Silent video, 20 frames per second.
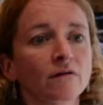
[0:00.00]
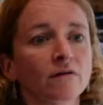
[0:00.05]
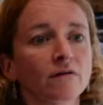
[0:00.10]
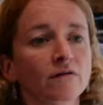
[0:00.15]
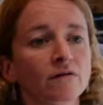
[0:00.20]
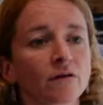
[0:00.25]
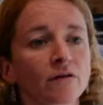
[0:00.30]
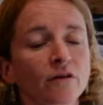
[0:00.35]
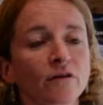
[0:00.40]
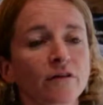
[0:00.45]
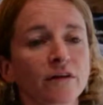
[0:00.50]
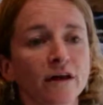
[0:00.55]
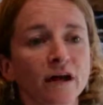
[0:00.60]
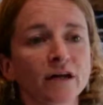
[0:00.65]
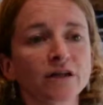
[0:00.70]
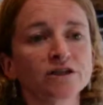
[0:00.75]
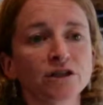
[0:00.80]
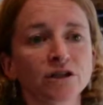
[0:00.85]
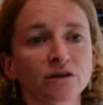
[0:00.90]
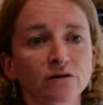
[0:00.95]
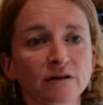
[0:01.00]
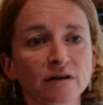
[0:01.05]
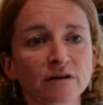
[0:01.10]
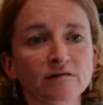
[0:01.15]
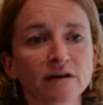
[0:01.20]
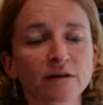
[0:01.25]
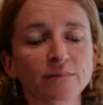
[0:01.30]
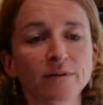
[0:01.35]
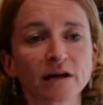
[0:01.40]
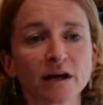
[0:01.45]
so that the ice sheet could
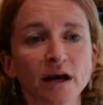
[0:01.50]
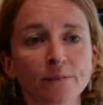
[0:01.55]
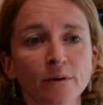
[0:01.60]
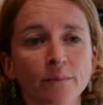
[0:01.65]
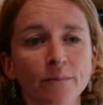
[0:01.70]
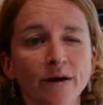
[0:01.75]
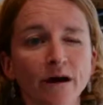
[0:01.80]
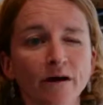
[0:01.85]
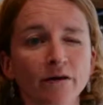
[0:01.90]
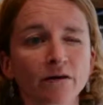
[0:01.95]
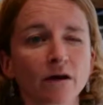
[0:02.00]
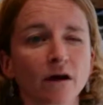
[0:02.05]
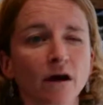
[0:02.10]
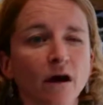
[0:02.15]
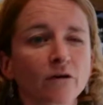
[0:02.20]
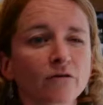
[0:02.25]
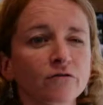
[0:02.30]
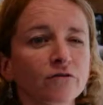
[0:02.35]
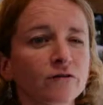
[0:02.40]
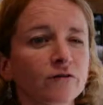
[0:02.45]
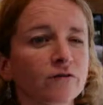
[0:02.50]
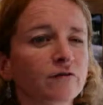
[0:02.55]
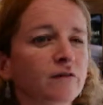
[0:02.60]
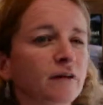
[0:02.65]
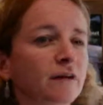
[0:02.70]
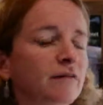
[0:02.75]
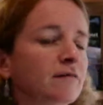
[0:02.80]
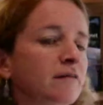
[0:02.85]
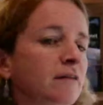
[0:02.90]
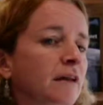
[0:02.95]
easily pick up about
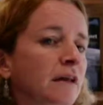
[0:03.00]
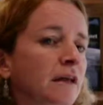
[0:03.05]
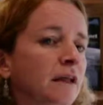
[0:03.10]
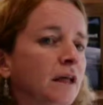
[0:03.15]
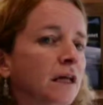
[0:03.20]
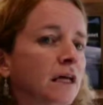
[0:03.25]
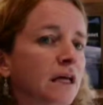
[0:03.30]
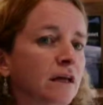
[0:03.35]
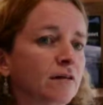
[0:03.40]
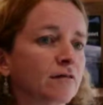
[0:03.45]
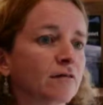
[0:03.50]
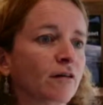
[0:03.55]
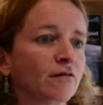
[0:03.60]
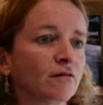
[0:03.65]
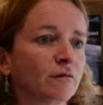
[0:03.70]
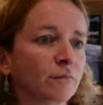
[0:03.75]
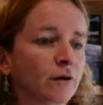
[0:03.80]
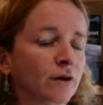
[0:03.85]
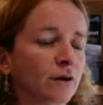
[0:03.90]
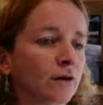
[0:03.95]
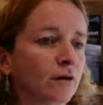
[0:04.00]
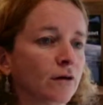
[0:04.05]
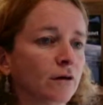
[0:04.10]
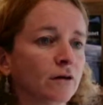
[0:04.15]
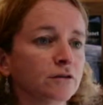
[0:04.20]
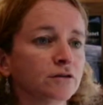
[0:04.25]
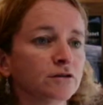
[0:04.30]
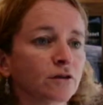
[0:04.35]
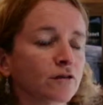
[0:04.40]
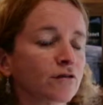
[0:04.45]
160 gigatons per
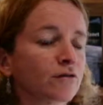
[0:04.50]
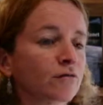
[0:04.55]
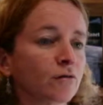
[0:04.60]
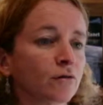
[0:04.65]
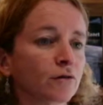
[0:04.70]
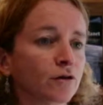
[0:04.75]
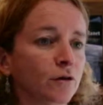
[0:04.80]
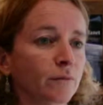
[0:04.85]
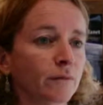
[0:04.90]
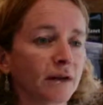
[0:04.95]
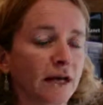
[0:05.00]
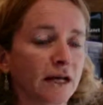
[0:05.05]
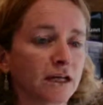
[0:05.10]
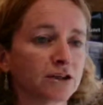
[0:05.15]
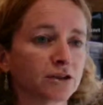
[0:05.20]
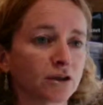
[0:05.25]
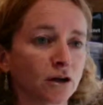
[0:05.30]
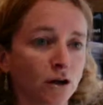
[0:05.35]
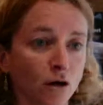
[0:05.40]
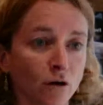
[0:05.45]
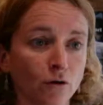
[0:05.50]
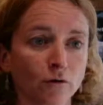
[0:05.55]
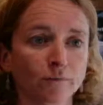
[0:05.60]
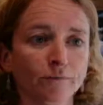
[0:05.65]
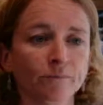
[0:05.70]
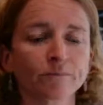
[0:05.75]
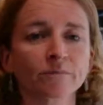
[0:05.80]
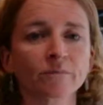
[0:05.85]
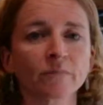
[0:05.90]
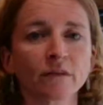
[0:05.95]
year just through accumulation
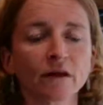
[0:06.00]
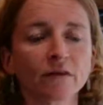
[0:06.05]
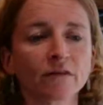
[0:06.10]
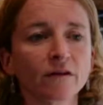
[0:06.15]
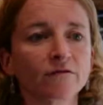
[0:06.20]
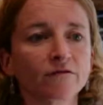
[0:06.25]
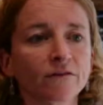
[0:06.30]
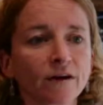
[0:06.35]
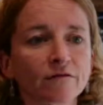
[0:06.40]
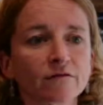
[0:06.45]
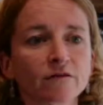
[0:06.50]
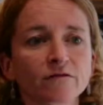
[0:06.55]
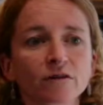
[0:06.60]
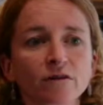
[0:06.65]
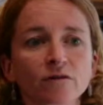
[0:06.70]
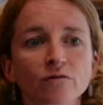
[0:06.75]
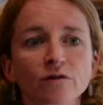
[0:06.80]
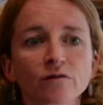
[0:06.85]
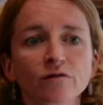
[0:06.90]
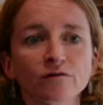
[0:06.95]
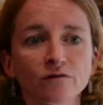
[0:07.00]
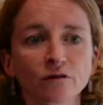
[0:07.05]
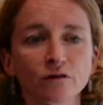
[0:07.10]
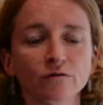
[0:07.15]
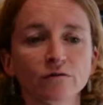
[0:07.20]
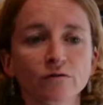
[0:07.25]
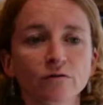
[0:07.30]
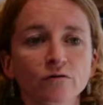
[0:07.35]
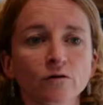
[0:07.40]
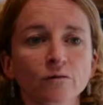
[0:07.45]
alone. The effect of increased
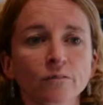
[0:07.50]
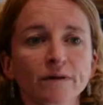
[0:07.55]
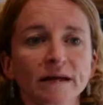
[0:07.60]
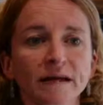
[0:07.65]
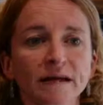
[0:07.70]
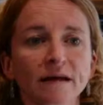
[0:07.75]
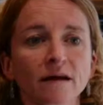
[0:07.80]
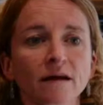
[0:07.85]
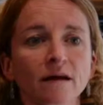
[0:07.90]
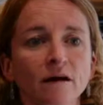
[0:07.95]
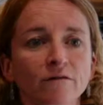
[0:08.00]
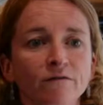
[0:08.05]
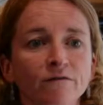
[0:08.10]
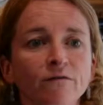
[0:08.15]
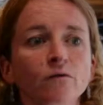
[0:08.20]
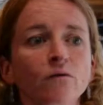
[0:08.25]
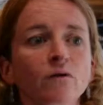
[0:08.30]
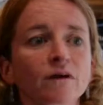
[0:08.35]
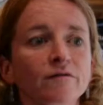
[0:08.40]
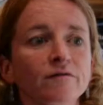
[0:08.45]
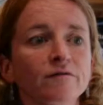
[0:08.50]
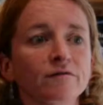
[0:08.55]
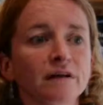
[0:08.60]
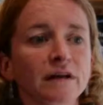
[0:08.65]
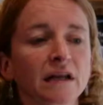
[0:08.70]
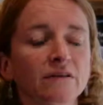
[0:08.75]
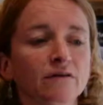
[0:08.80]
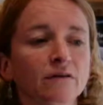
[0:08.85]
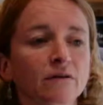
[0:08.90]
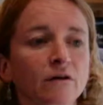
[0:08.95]
snowfall could be a fall in
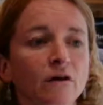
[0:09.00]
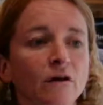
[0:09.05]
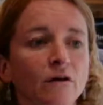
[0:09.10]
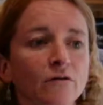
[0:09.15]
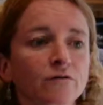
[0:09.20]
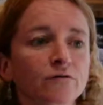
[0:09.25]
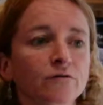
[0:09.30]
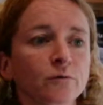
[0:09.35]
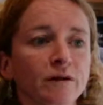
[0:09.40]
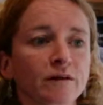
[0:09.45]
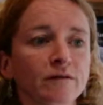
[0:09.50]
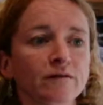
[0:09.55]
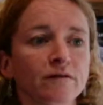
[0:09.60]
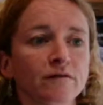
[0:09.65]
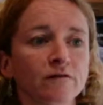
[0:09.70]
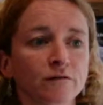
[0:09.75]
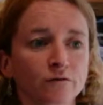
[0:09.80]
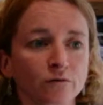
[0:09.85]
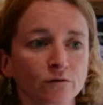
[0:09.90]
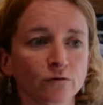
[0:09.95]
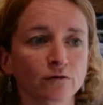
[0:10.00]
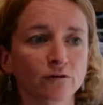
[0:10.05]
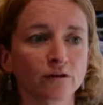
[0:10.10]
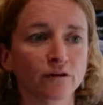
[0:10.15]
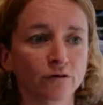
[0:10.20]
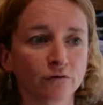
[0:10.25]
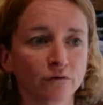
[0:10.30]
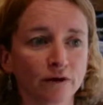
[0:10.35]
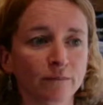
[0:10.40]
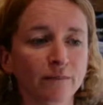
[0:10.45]
sea level of 20 to
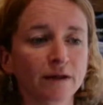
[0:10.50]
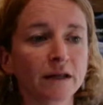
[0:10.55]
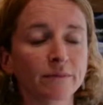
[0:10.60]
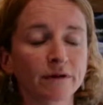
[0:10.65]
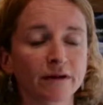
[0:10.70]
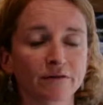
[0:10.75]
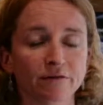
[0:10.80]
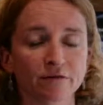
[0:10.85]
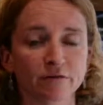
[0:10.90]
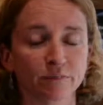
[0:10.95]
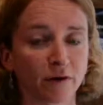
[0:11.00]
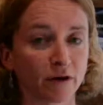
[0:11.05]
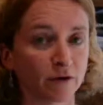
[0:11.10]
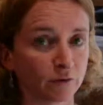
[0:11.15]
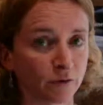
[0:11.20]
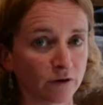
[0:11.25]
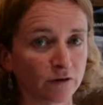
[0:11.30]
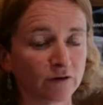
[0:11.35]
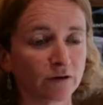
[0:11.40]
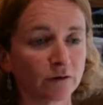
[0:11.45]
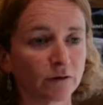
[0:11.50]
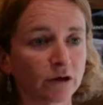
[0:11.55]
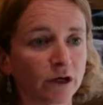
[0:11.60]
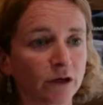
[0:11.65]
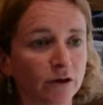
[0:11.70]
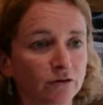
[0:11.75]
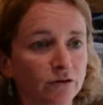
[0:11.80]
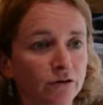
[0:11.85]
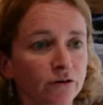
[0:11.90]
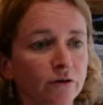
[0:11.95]
43 millimeters by
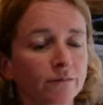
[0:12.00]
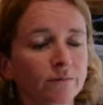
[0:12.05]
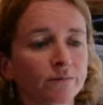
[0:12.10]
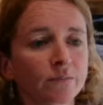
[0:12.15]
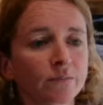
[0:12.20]
2100.